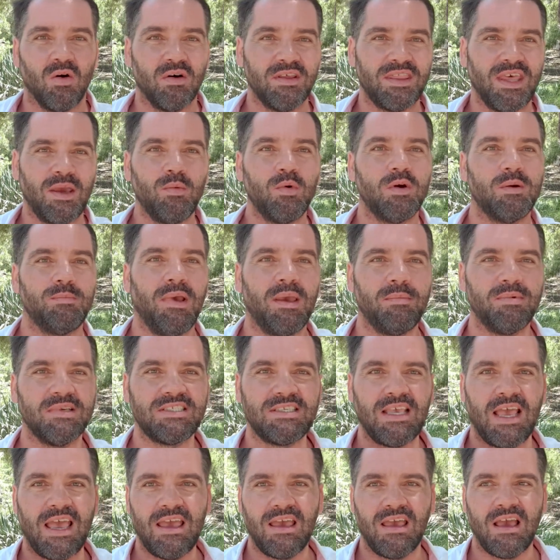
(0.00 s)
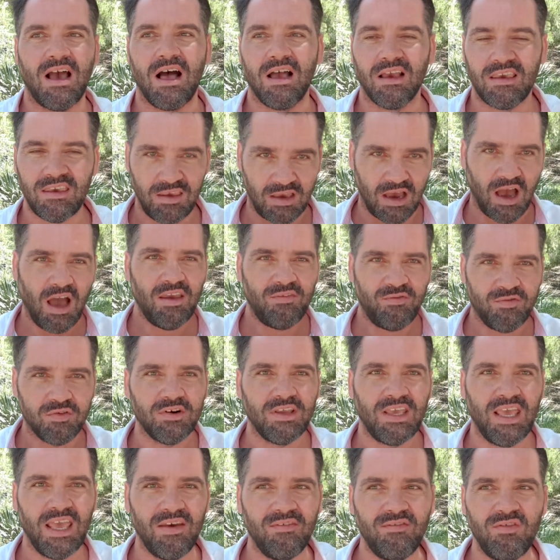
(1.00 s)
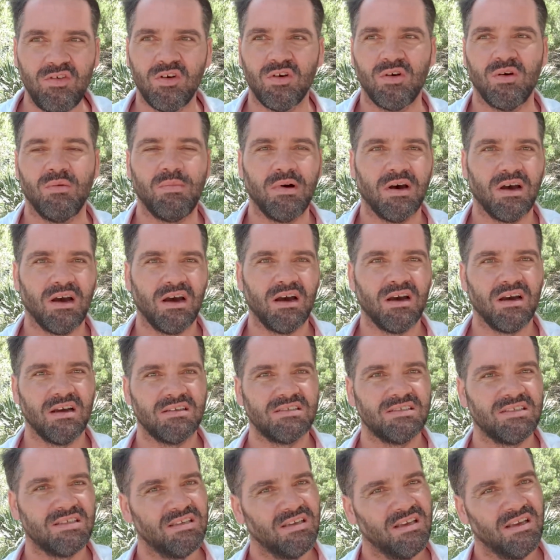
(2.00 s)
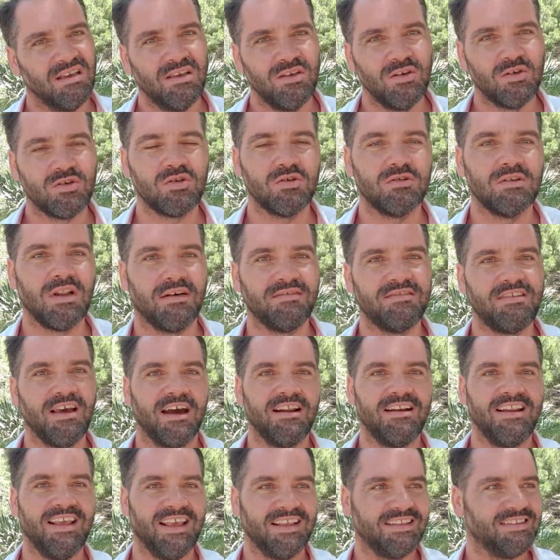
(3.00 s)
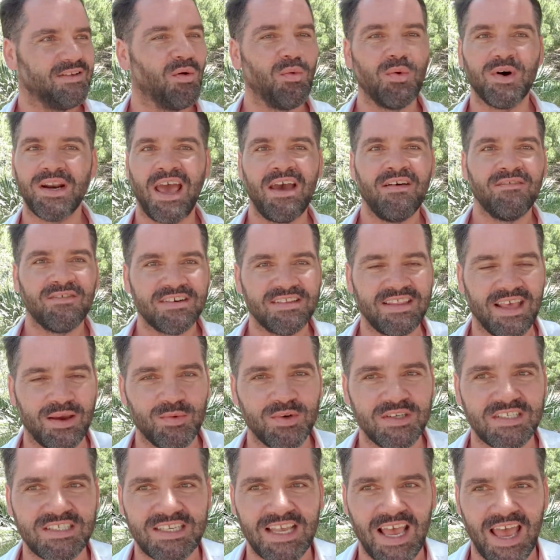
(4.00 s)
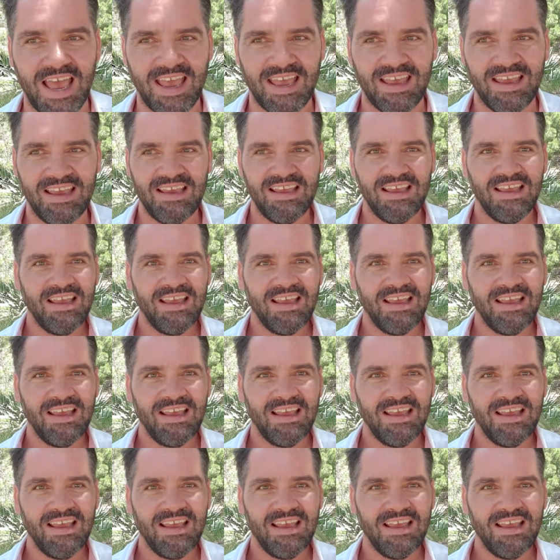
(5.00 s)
they would maybe say, I forgive you, but you shouldn't have done it, or whatever they would say.